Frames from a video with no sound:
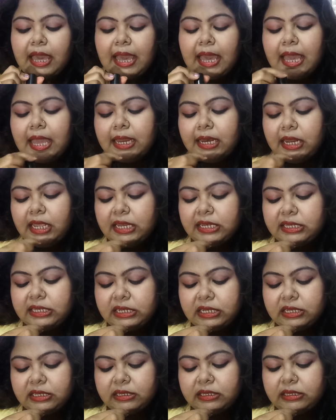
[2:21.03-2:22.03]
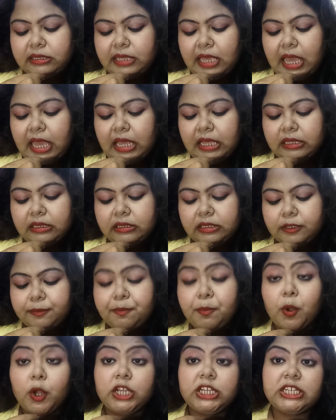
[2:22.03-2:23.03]
And it says
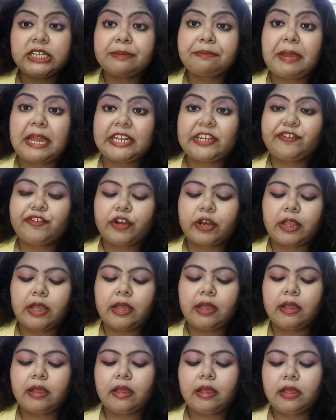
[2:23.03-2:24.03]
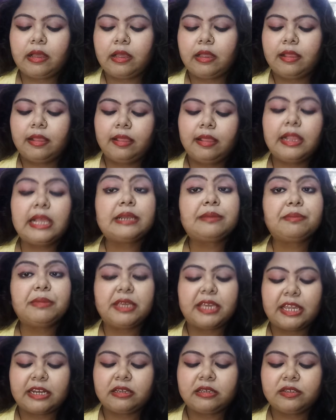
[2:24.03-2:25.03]
Poetic Patrica. Let
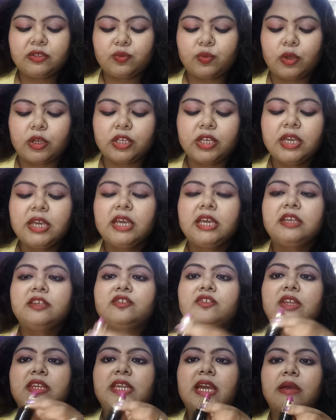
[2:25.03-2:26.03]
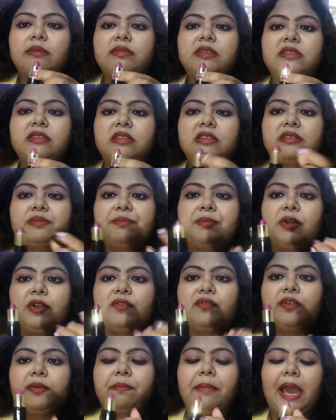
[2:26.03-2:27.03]
me get a swatch. So it comes in this
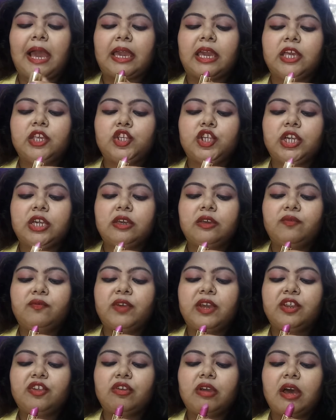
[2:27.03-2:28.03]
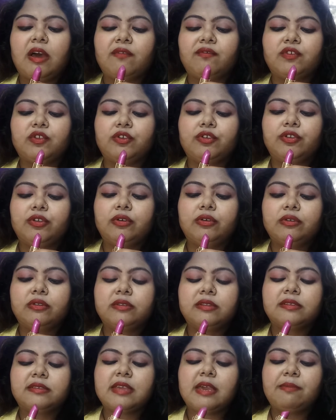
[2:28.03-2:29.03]
beautiful packaging where you have to, you know,
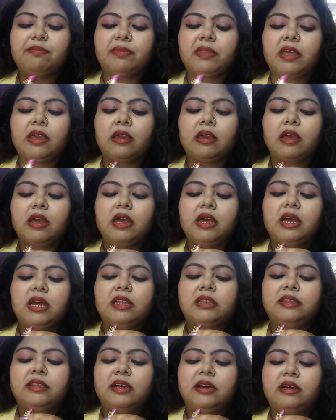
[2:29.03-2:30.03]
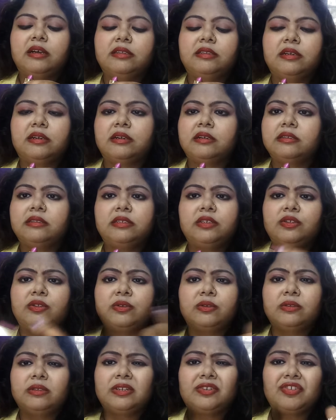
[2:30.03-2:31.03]
the same thing, the you
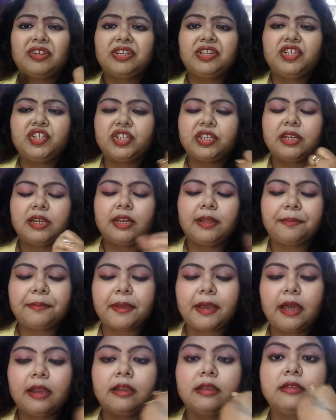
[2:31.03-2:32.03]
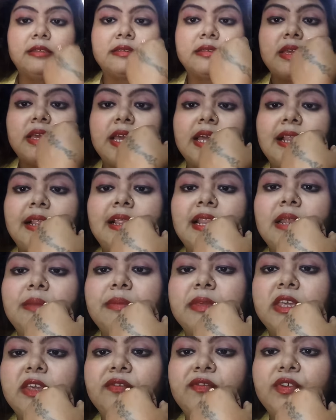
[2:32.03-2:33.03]
know, the traditional lip colors.
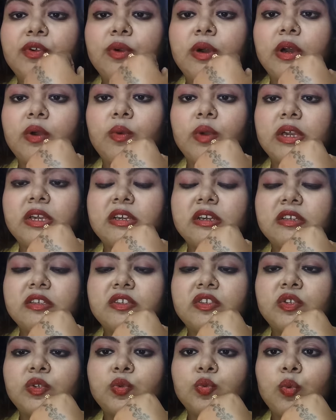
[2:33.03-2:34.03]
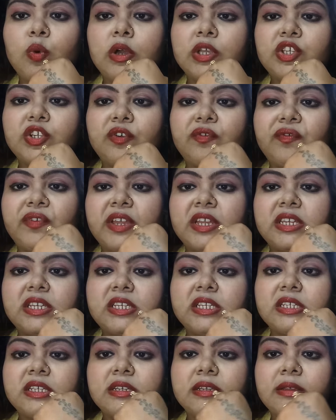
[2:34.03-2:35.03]
Let me give you a quick swatch of
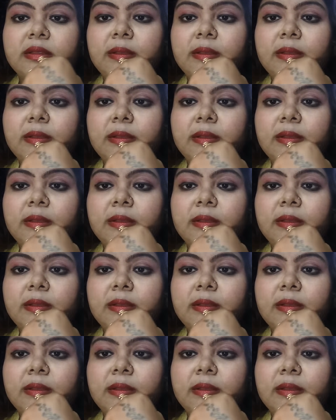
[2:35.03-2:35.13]
it.